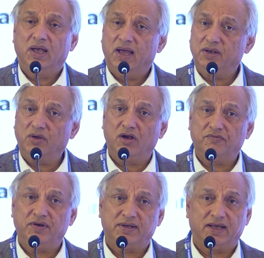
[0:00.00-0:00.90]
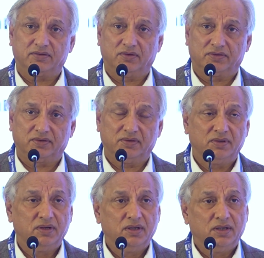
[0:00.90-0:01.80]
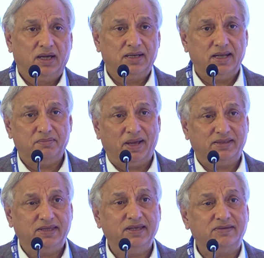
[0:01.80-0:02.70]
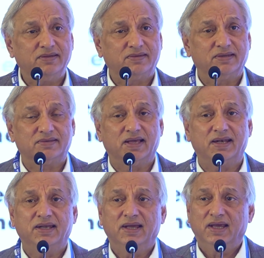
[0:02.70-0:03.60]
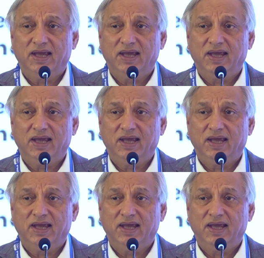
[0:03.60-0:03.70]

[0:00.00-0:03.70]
and non-fintechs also. And my thesis is that